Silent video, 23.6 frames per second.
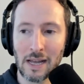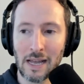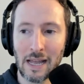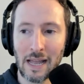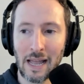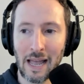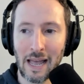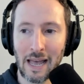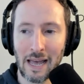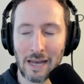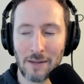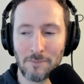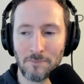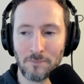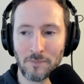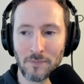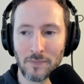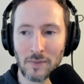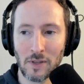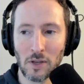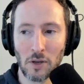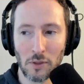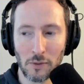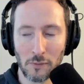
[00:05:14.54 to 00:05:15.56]

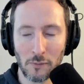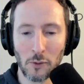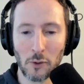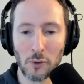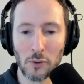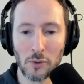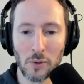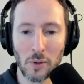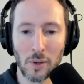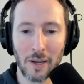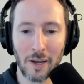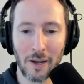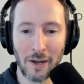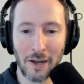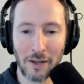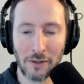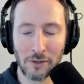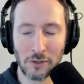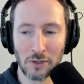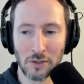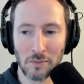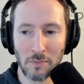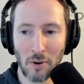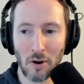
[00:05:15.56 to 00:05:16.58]
And, the further you go out
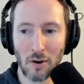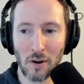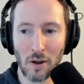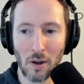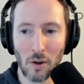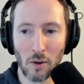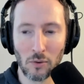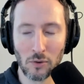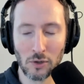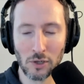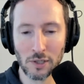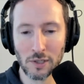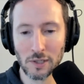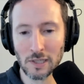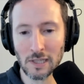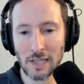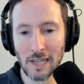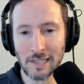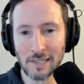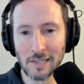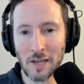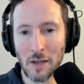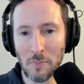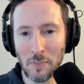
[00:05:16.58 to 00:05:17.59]
into the borough, just the
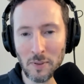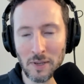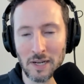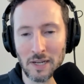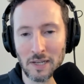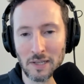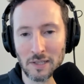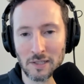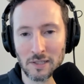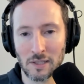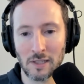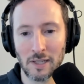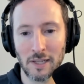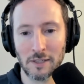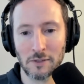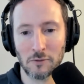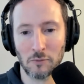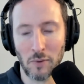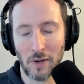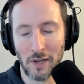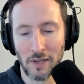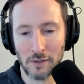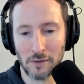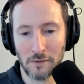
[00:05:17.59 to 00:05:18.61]
less hip it is,
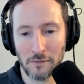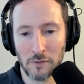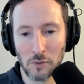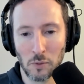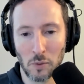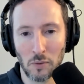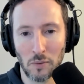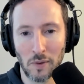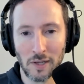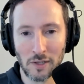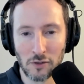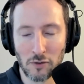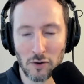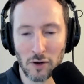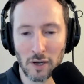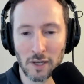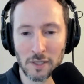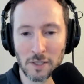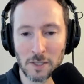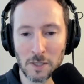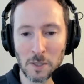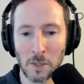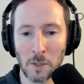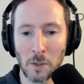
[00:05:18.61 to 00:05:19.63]
the fewer
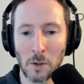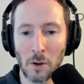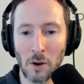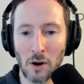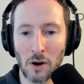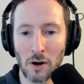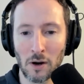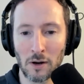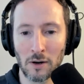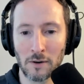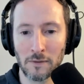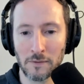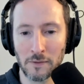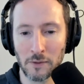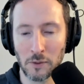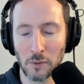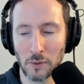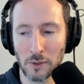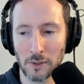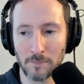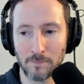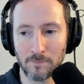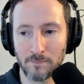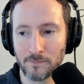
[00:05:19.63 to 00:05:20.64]
restaurants there are,
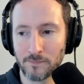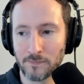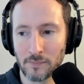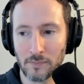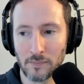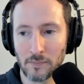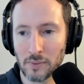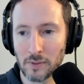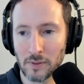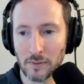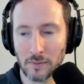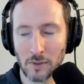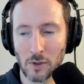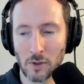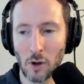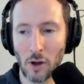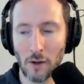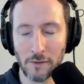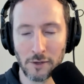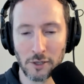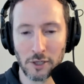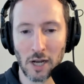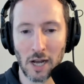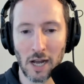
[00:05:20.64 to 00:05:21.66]
fewer
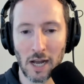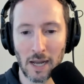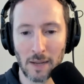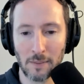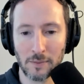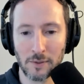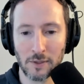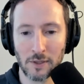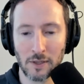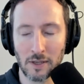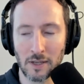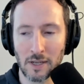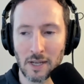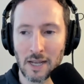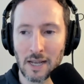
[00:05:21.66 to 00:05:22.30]
coffee shops.